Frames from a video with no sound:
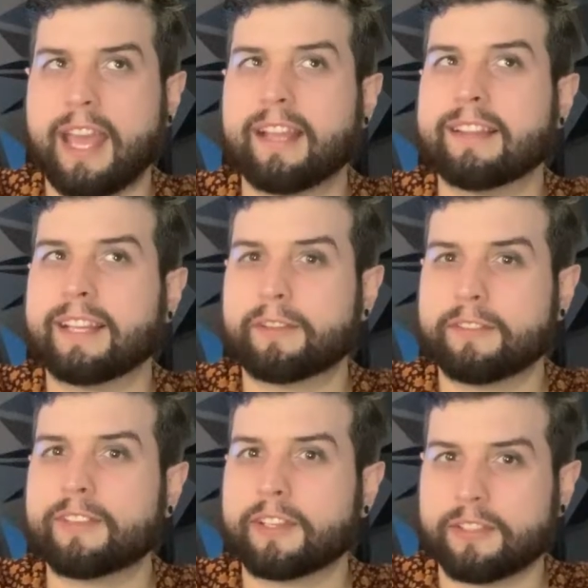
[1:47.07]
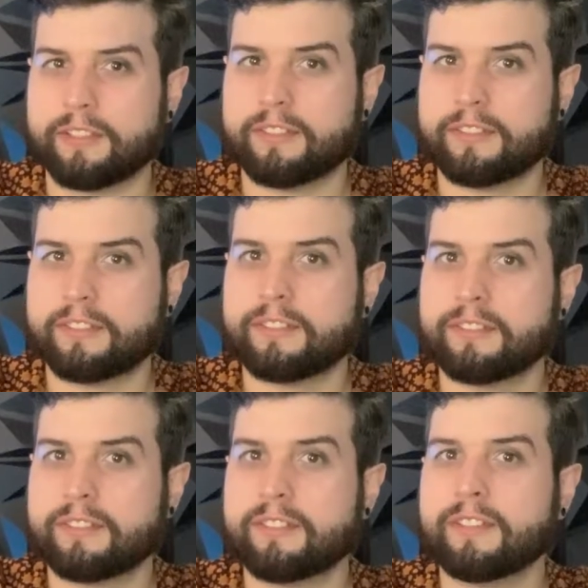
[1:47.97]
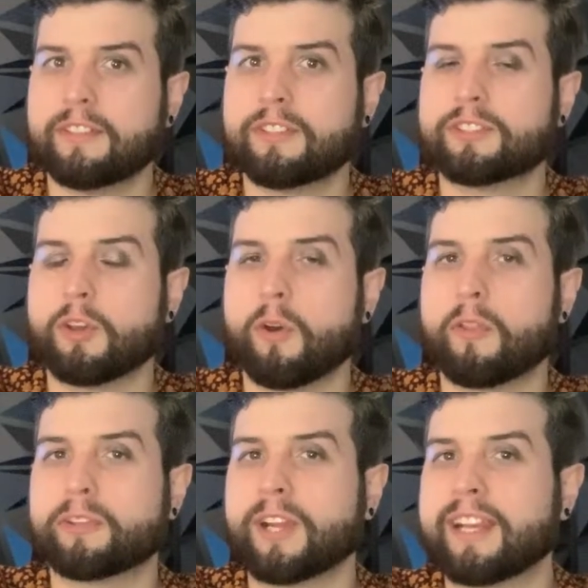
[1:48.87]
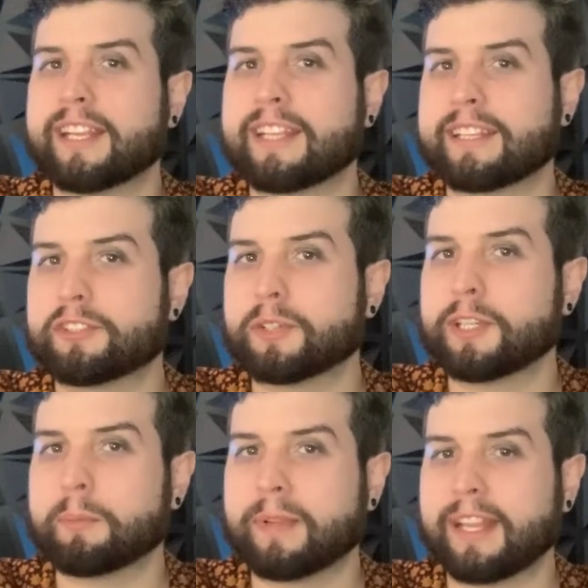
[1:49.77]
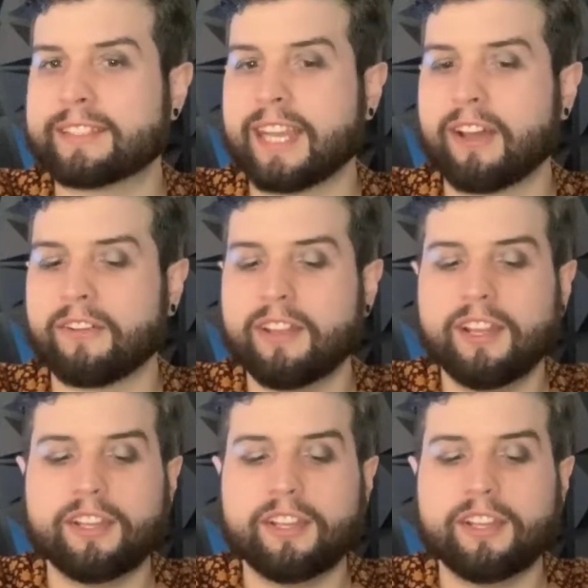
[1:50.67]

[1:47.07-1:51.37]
and a little fiddle. So they're trying to get like the trendy plants out.